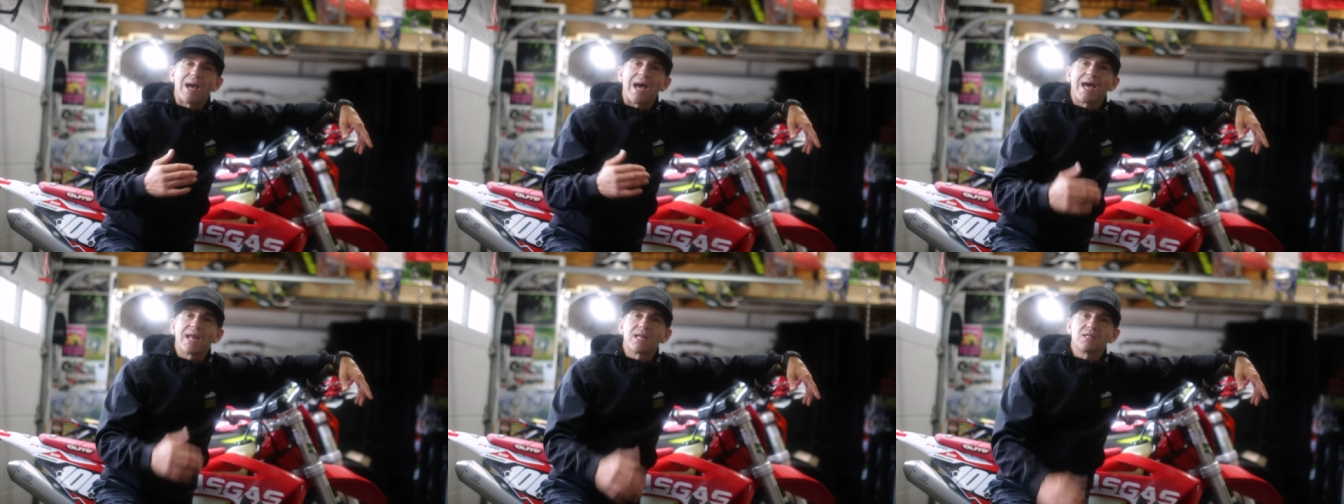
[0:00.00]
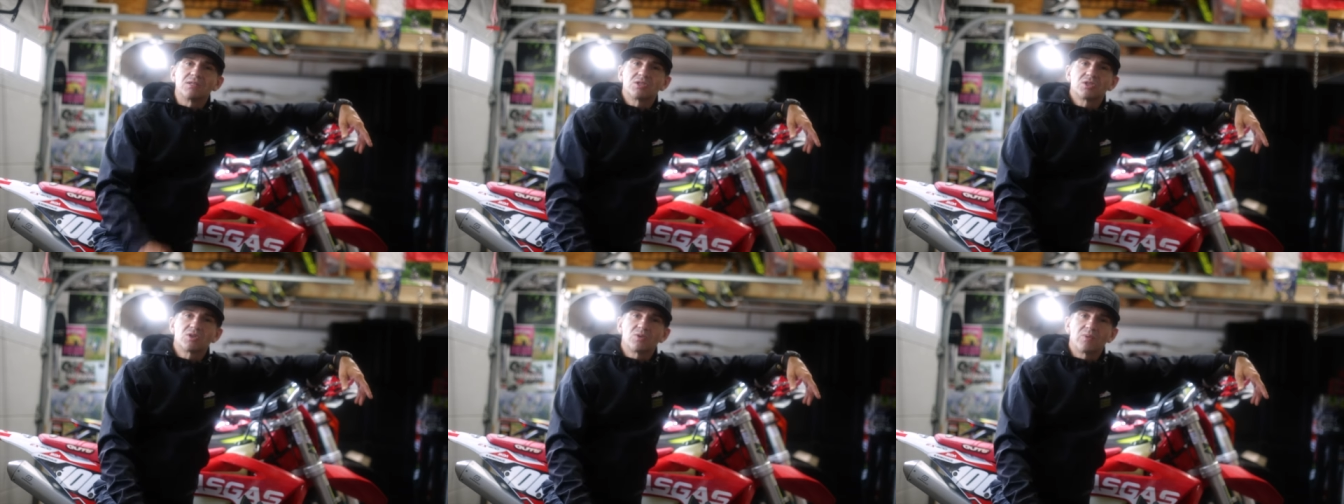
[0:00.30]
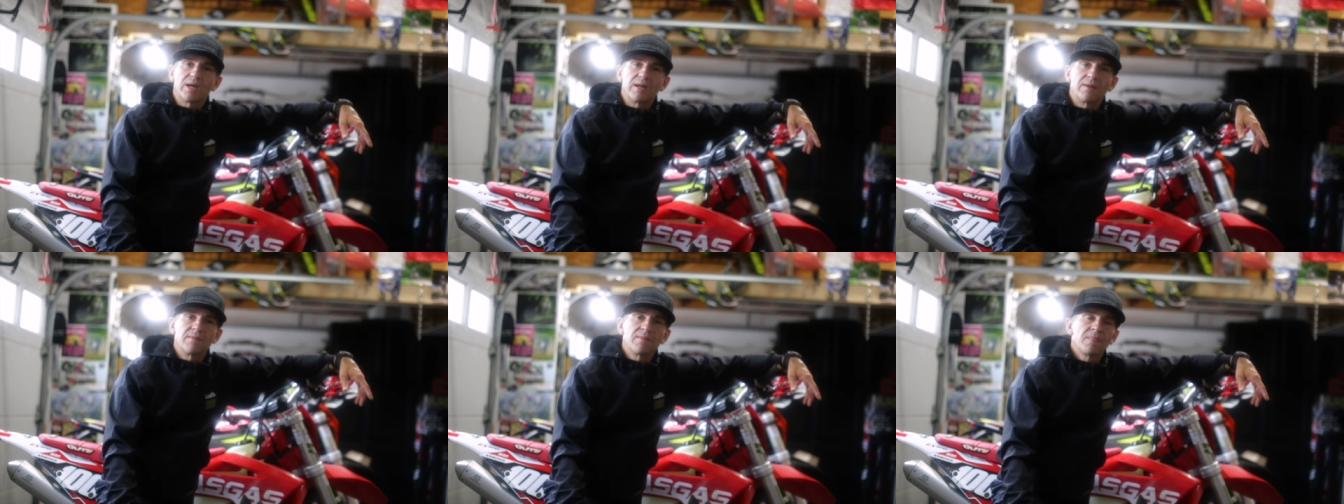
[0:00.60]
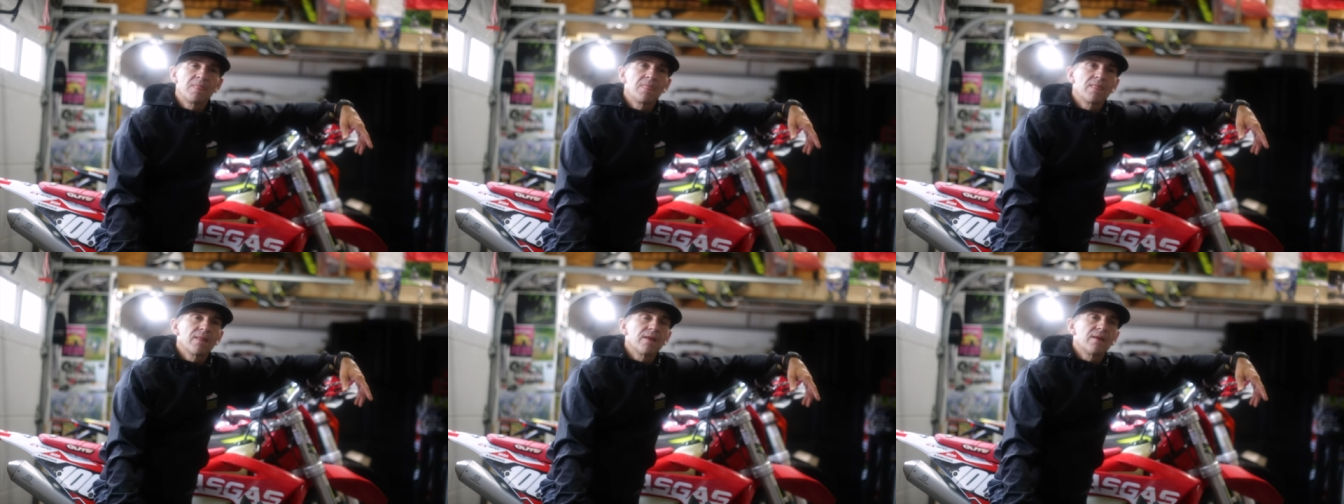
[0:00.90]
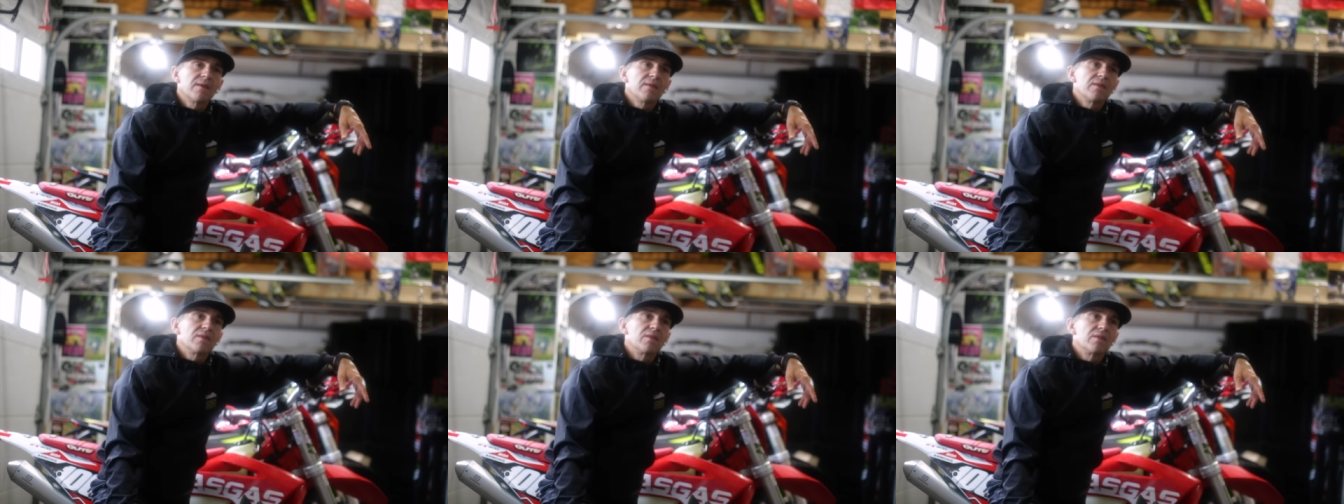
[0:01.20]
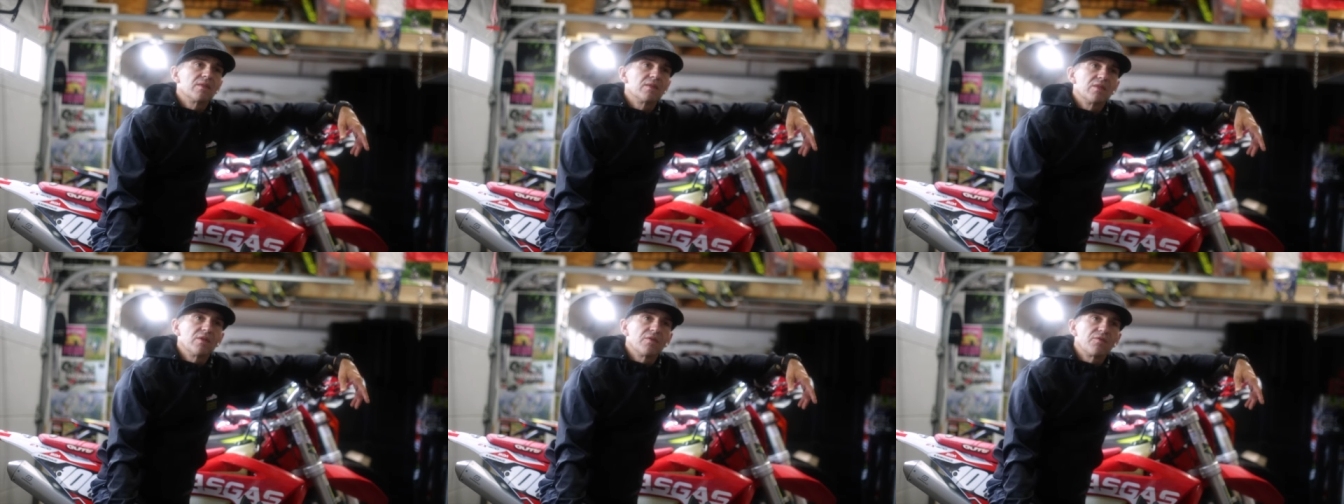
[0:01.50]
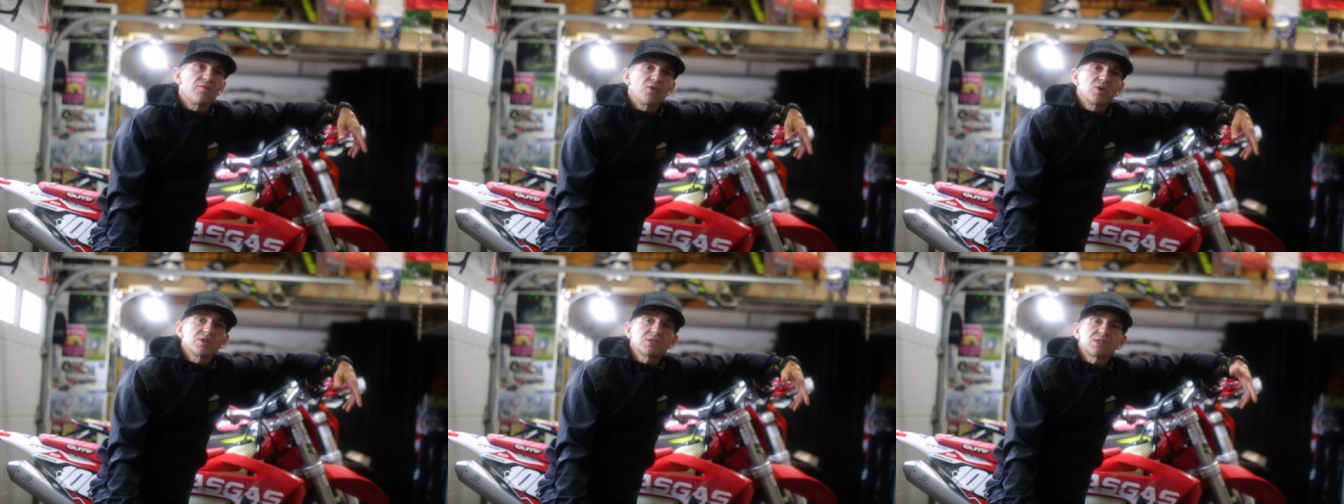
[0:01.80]
adding to it. The
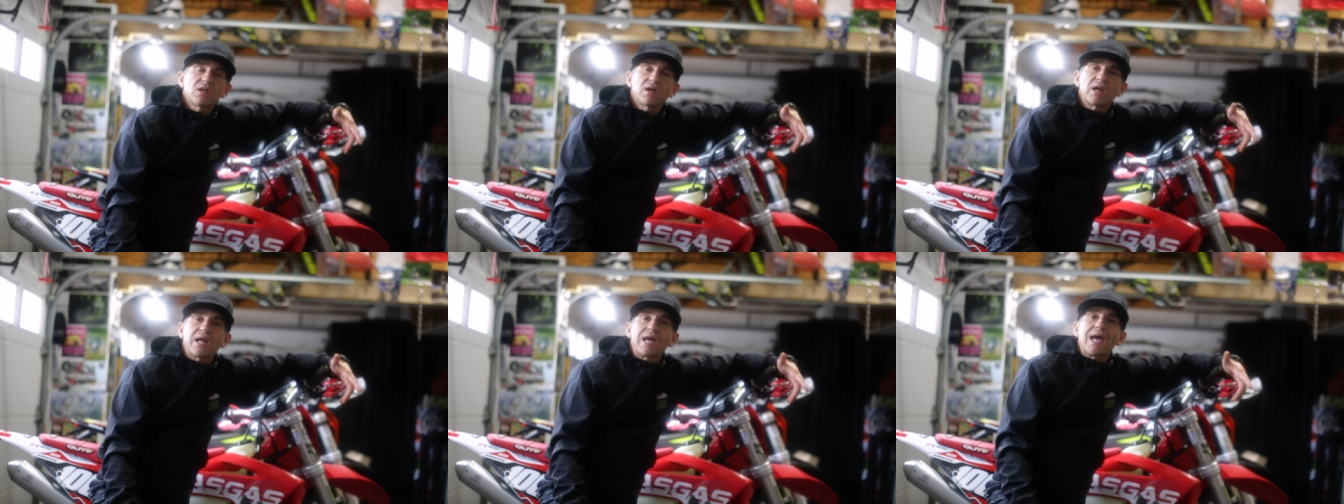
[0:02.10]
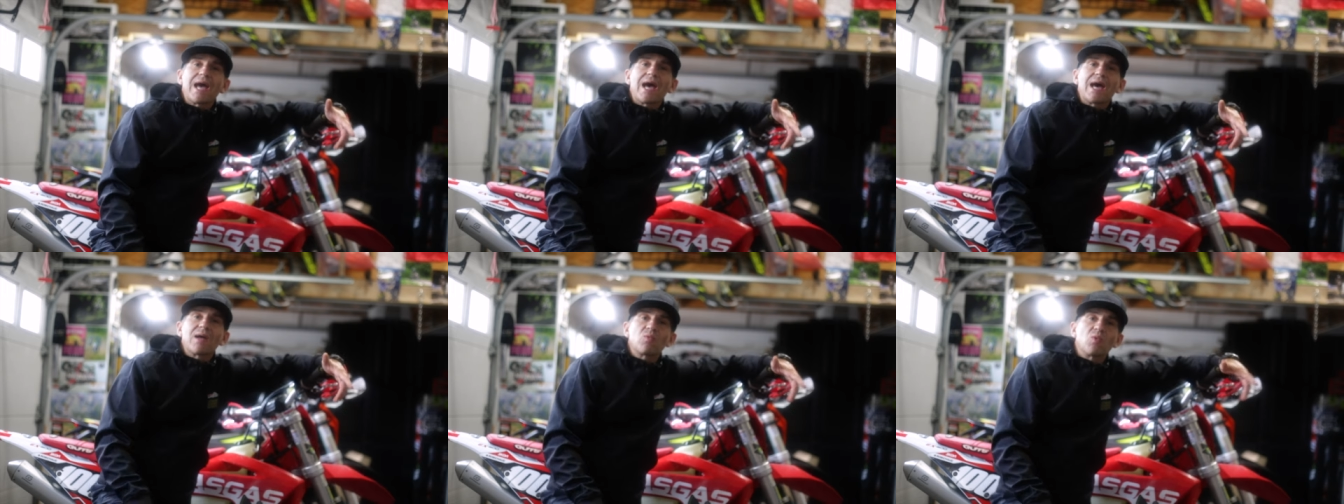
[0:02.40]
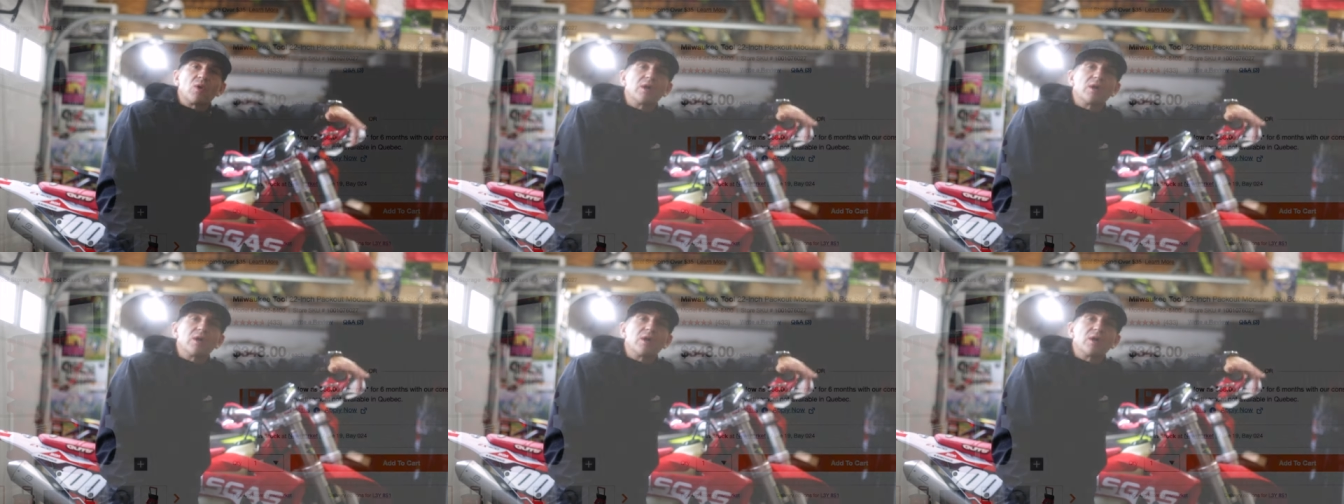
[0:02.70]
first thought I had